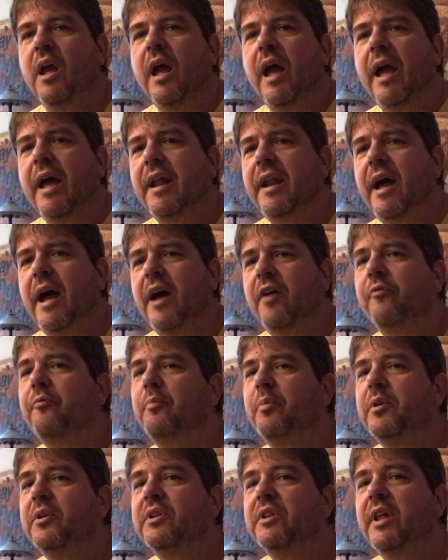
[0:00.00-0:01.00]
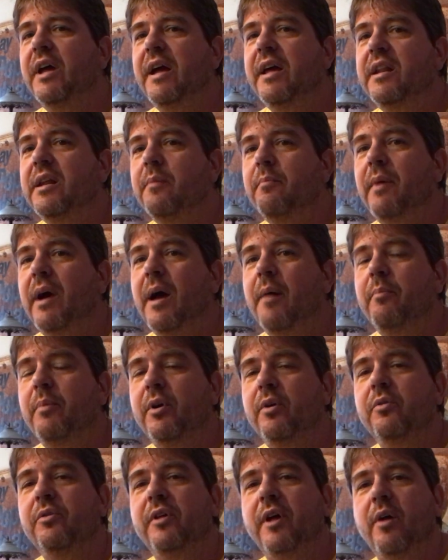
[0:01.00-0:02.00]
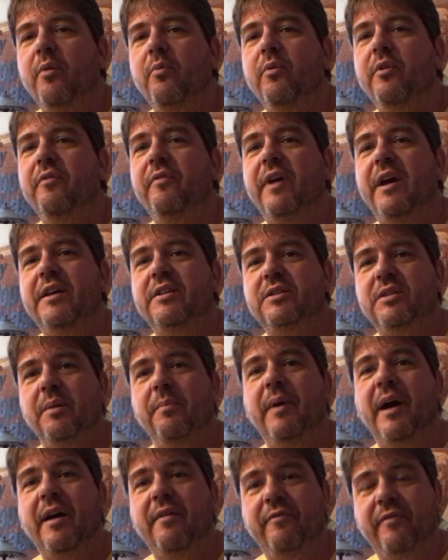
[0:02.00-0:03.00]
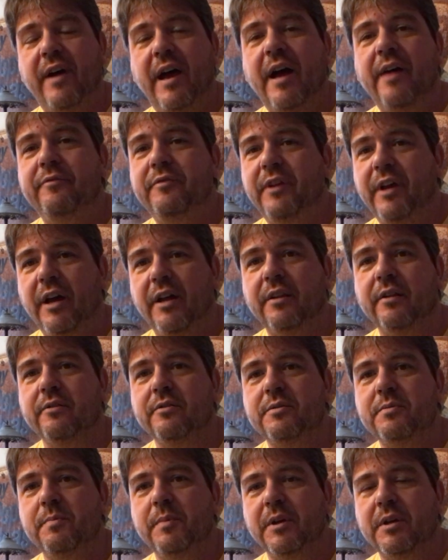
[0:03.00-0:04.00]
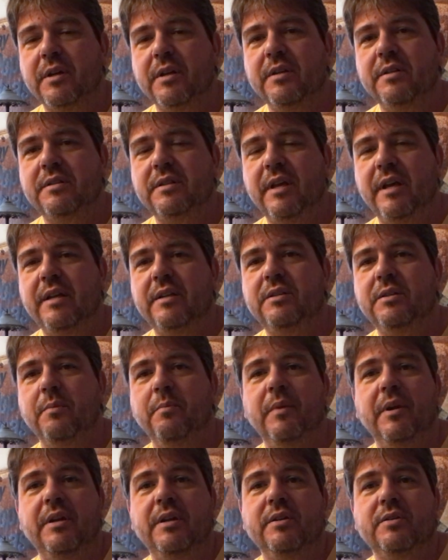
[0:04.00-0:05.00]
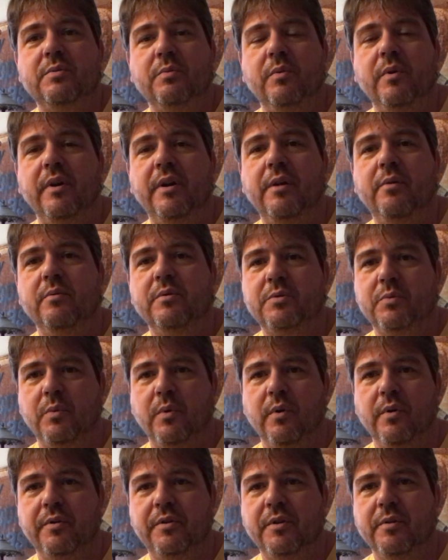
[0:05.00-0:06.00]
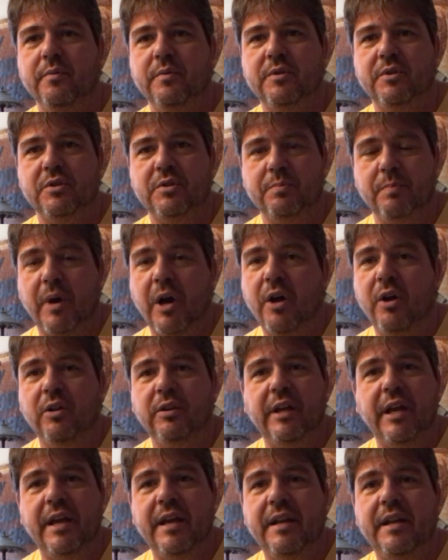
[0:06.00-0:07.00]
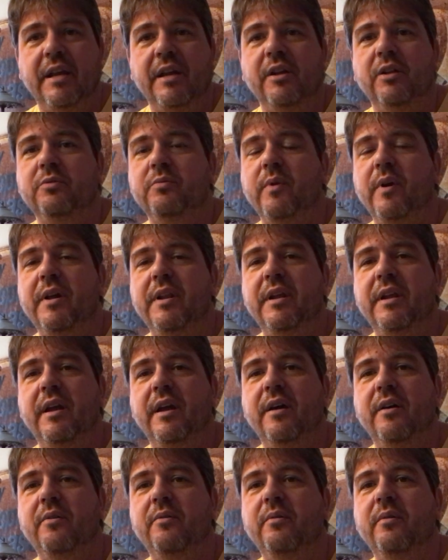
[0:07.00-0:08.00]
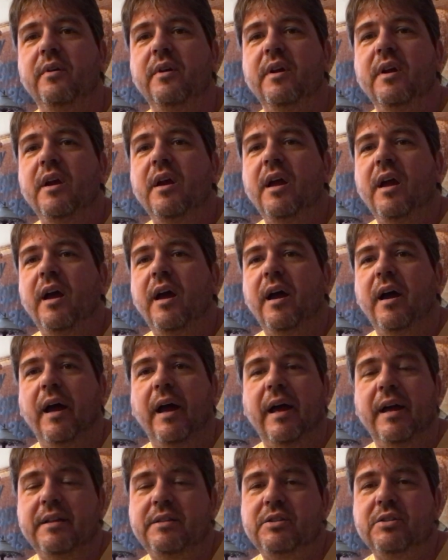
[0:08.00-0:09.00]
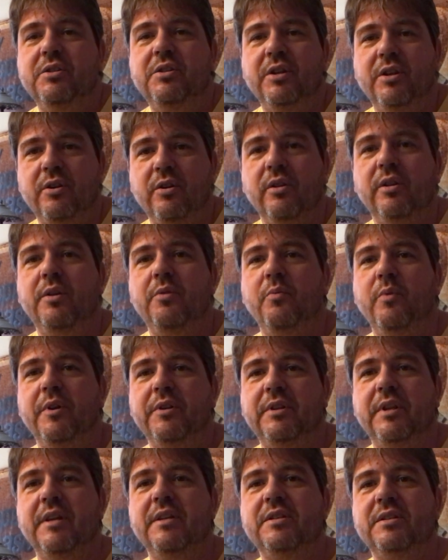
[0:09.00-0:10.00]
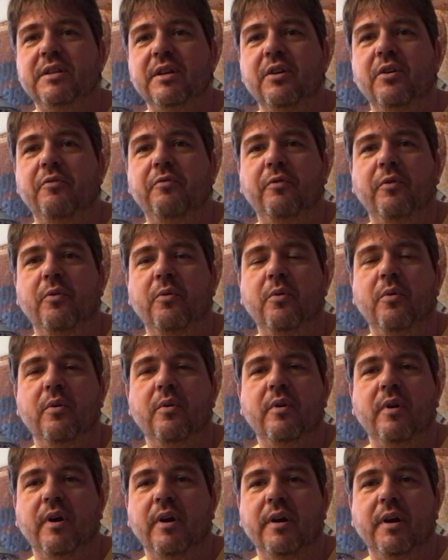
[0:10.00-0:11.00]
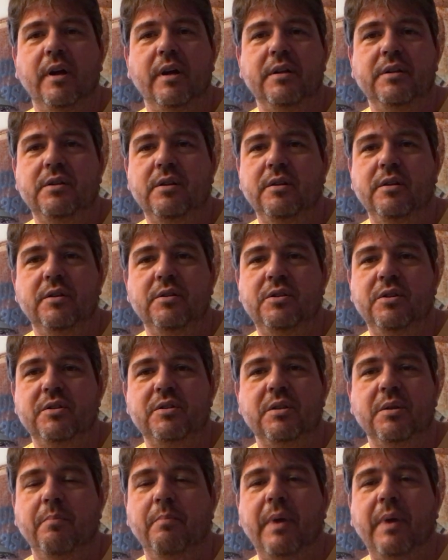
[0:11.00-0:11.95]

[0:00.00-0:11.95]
Had I put that in my booth, I would have asked about $5, because that to me is what it was worth. It was a small handheld radio, That's generally what they sell for, just a